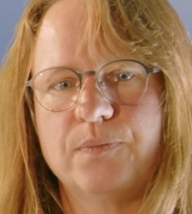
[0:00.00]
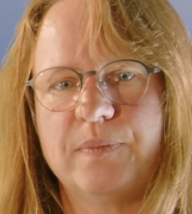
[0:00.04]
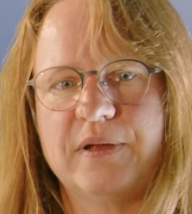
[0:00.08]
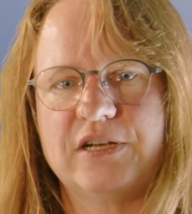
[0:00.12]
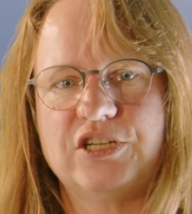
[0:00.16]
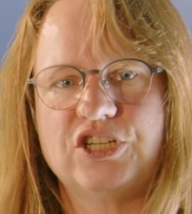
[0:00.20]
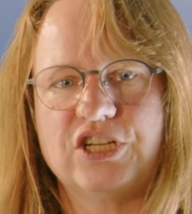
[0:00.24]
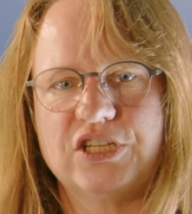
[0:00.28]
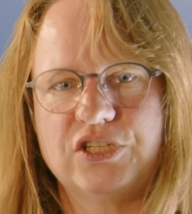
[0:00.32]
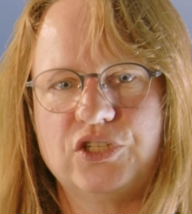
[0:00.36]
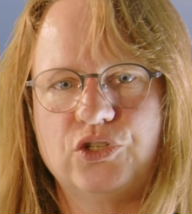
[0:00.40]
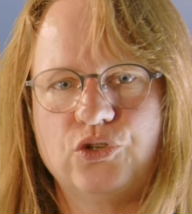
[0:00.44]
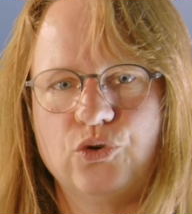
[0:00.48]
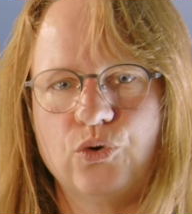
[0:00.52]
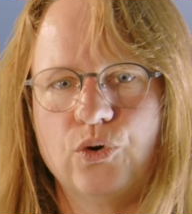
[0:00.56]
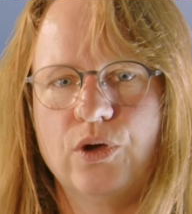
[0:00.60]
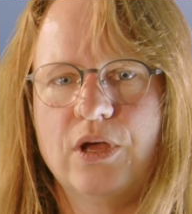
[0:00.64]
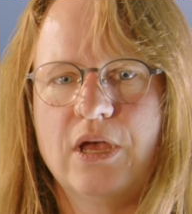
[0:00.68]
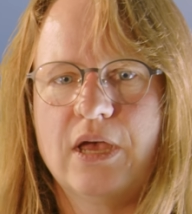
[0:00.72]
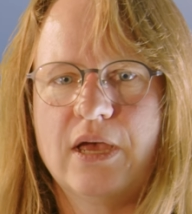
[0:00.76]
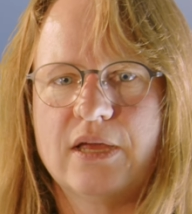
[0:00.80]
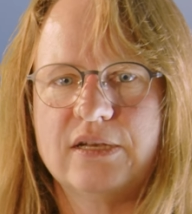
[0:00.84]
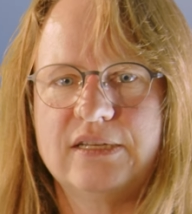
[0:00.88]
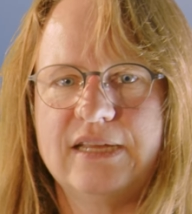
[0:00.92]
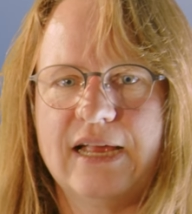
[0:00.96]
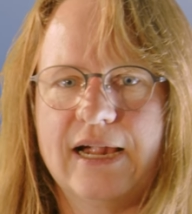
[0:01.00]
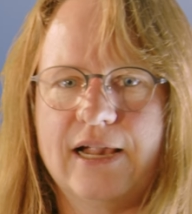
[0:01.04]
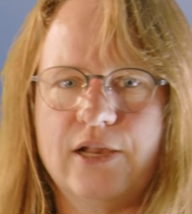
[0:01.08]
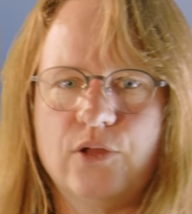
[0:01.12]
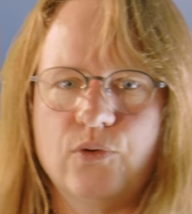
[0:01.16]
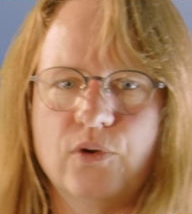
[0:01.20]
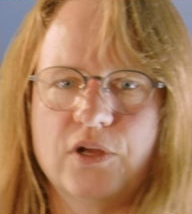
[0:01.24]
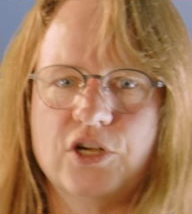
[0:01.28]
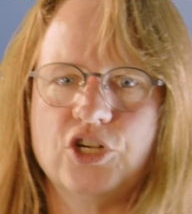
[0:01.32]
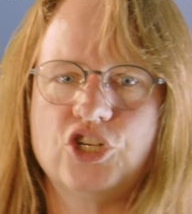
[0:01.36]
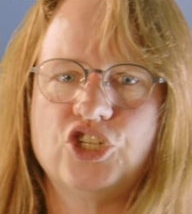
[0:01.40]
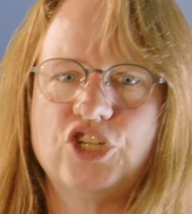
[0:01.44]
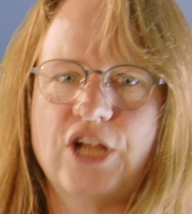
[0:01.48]
But just to tell you
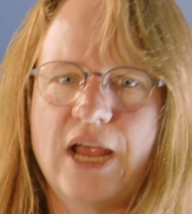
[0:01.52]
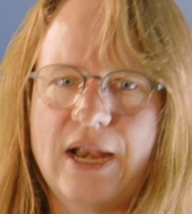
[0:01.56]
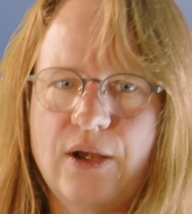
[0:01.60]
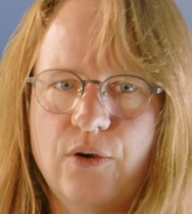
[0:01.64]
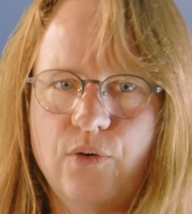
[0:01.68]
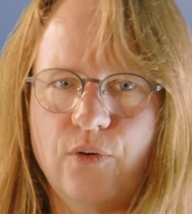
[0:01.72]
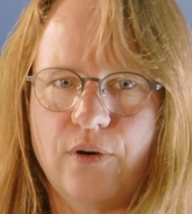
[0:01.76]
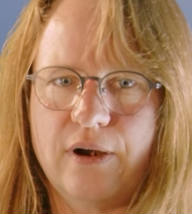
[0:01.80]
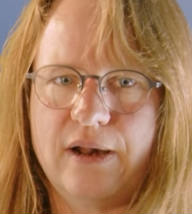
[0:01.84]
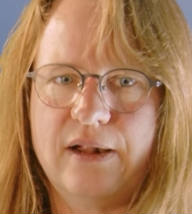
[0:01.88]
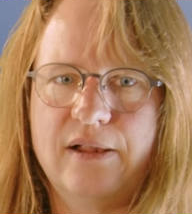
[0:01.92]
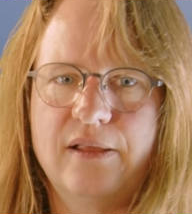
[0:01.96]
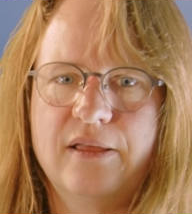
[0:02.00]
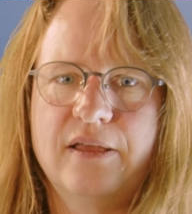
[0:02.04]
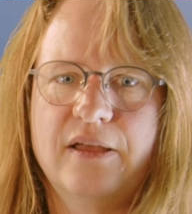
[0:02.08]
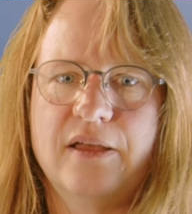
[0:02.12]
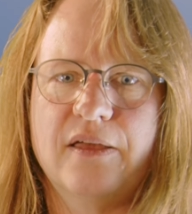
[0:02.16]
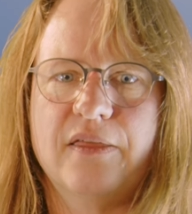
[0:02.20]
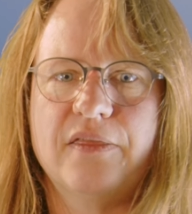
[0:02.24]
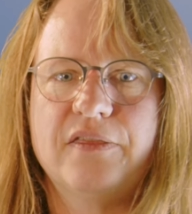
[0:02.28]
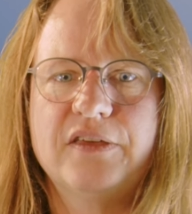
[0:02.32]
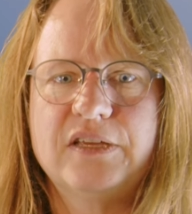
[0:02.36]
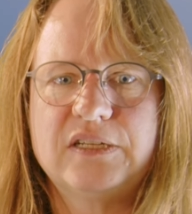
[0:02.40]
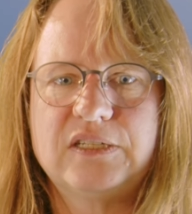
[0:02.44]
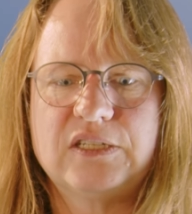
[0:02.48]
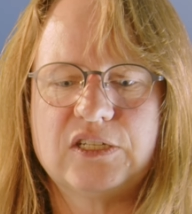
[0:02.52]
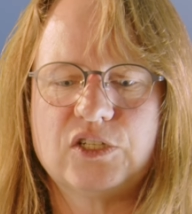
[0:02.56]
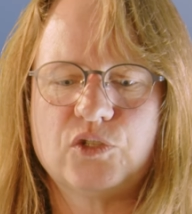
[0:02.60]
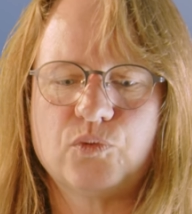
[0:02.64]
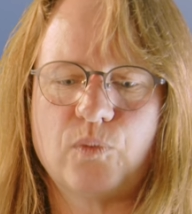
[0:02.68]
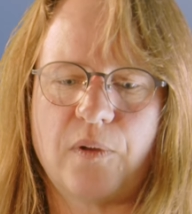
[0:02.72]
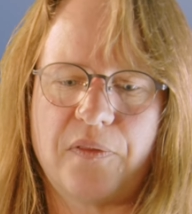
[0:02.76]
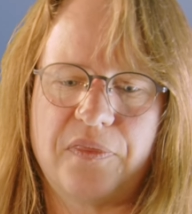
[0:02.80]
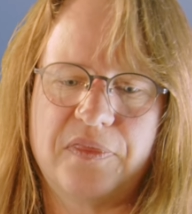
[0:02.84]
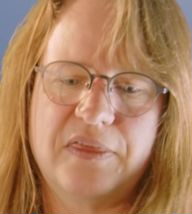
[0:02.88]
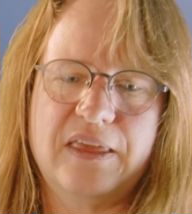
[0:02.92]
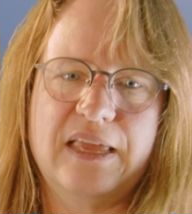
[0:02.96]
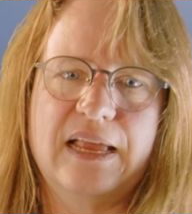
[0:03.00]
in general, this is
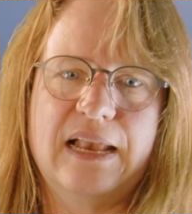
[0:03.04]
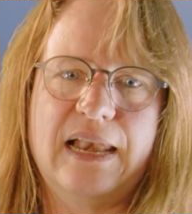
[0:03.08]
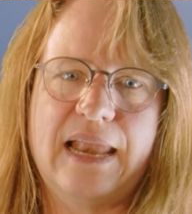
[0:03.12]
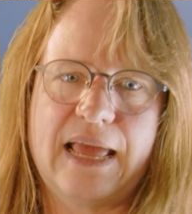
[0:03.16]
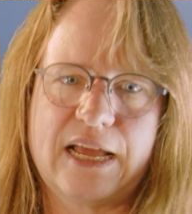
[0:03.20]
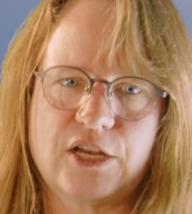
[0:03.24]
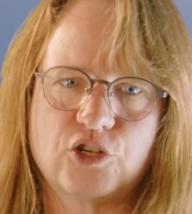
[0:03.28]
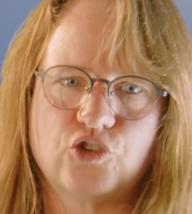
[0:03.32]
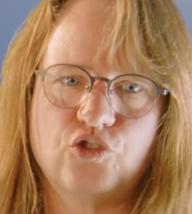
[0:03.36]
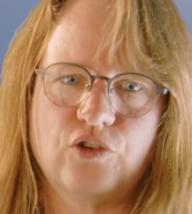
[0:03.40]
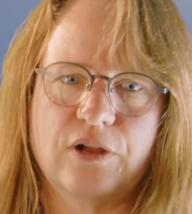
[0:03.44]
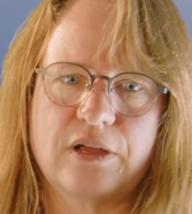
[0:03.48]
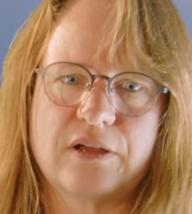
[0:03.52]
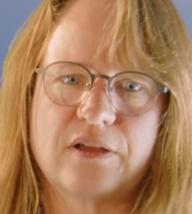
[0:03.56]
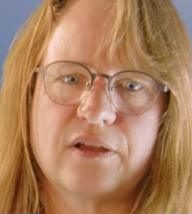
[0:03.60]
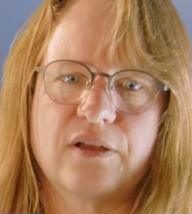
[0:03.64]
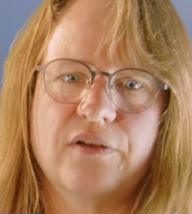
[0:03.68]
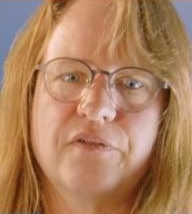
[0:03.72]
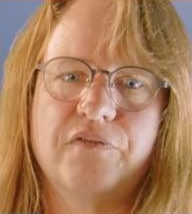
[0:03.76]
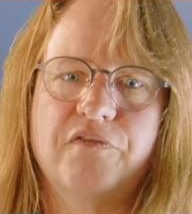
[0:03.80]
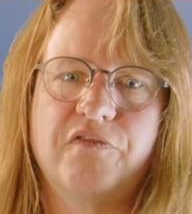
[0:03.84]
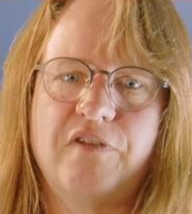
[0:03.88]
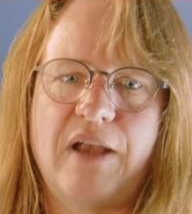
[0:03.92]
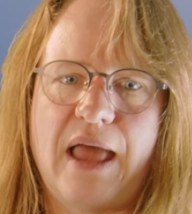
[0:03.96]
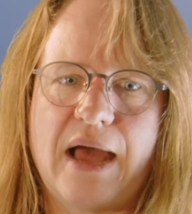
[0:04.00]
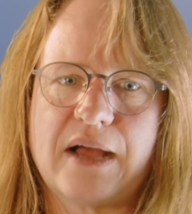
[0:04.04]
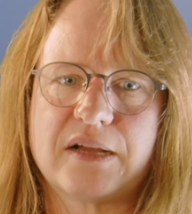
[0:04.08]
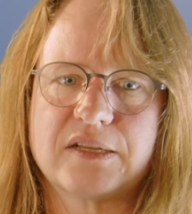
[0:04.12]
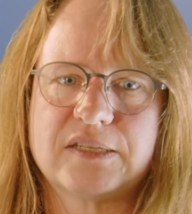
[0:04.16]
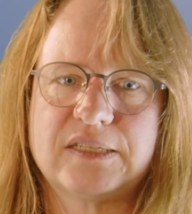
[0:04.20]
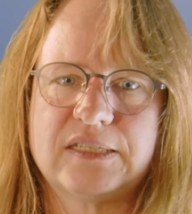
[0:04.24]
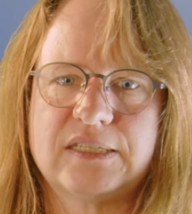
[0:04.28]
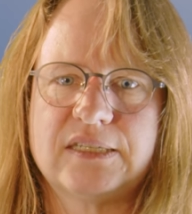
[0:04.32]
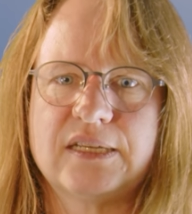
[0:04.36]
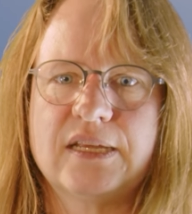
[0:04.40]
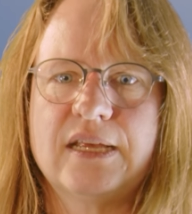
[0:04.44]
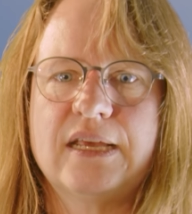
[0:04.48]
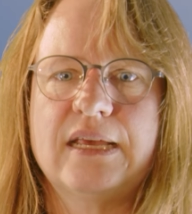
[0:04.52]
what the electric
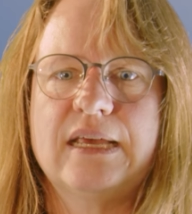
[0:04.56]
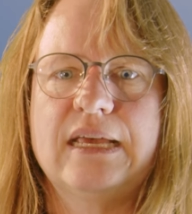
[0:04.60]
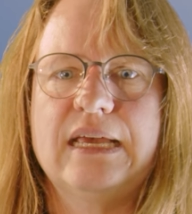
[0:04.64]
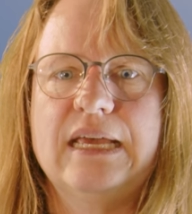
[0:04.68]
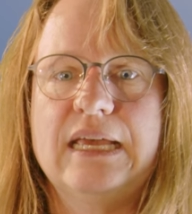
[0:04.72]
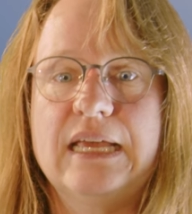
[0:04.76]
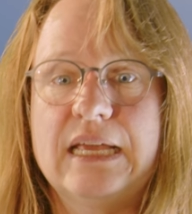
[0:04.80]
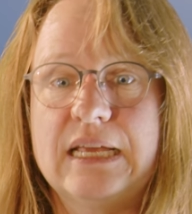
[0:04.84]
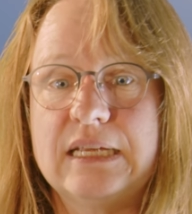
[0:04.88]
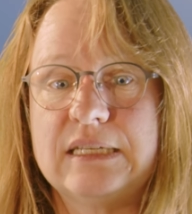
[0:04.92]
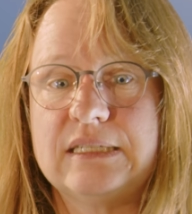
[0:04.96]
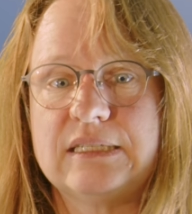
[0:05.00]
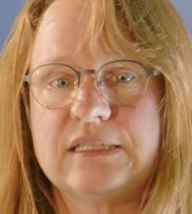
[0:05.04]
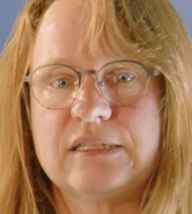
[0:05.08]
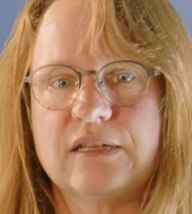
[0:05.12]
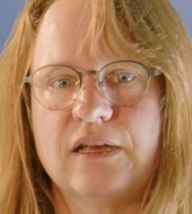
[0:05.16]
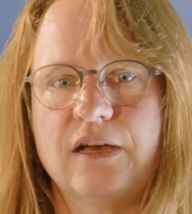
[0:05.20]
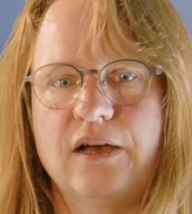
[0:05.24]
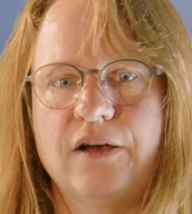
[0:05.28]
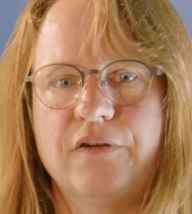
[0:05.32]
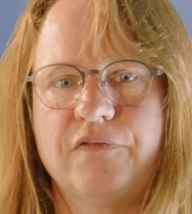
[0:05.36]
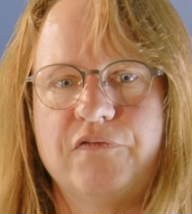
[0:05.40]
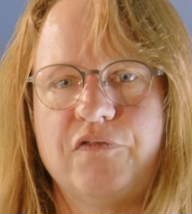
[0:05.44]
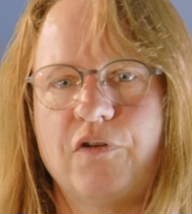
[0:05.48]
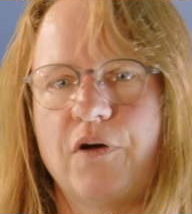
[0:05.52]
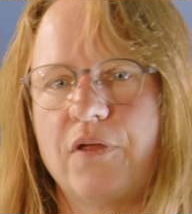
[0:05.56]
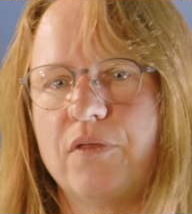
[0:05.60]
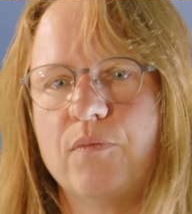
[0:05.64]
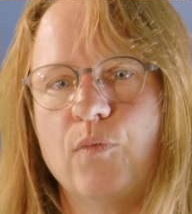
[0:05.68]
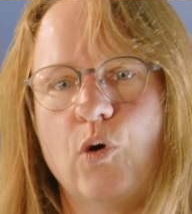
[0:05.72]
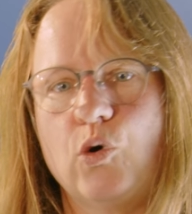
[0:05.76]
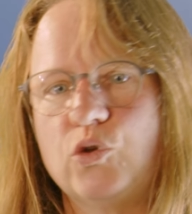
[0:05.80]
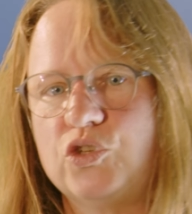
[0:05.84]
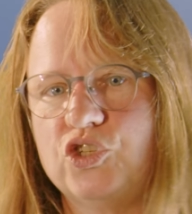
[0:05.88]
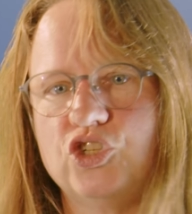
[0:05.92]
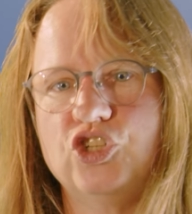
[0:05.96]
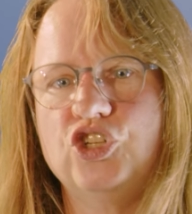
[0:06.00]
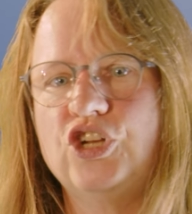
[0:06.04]
flux is for the
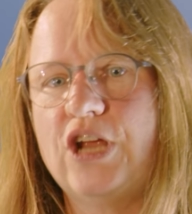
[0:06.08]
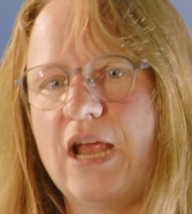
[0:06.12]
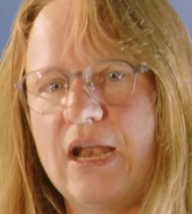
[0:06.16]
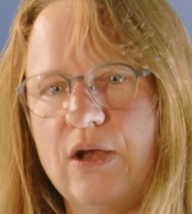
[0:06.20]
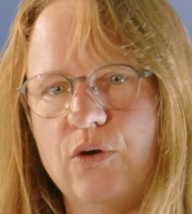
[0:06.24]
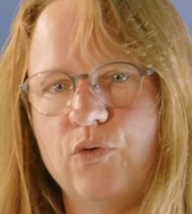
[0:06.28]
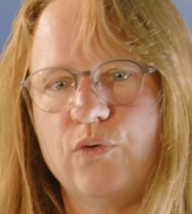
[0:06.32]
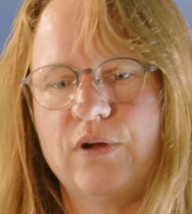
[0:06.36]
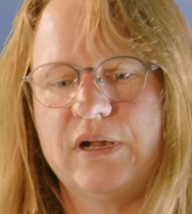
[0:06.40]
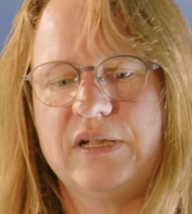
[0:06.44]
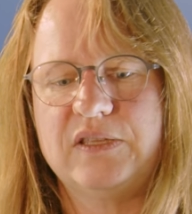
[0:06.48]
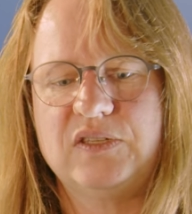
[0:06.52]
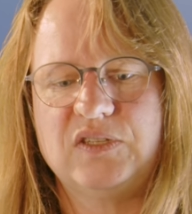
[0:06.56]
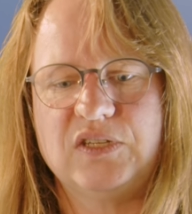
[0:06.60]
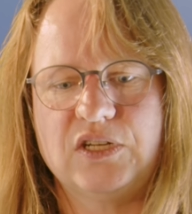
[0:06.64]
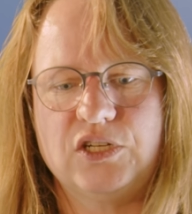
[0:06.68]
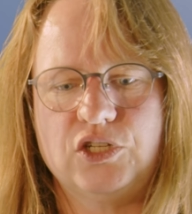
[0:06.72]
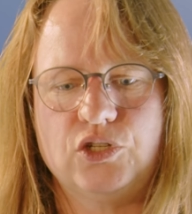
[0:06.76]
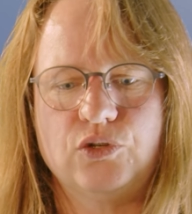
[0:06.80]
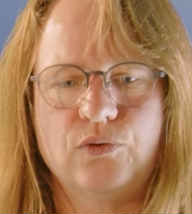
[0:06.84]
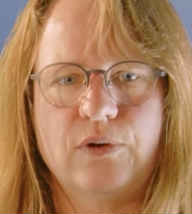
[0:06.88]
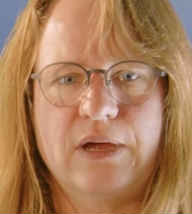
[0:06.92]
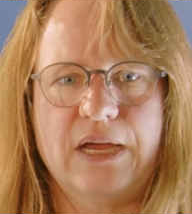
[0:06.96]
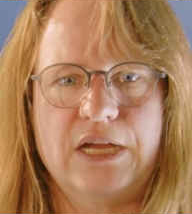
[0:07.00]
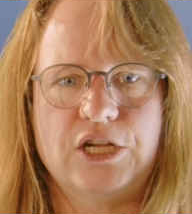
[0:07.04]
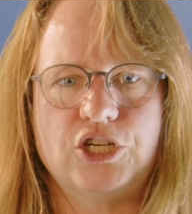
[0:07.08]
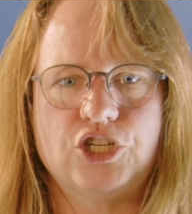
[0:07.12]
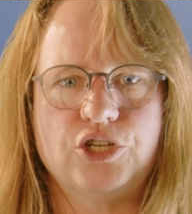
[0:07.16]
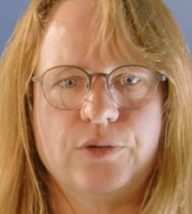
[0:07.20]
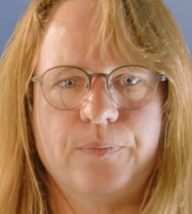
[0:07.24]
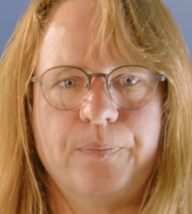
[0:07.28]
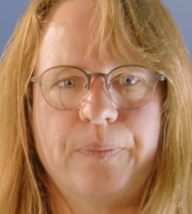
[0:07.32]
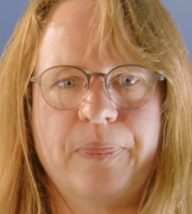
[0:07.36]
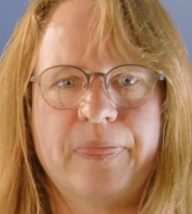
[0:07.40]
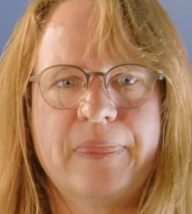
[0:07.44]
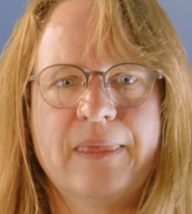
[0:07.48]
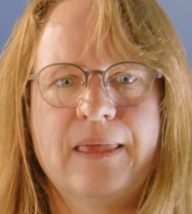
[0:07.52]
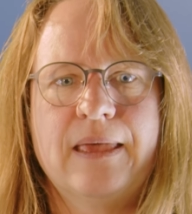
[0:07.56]
most general situation.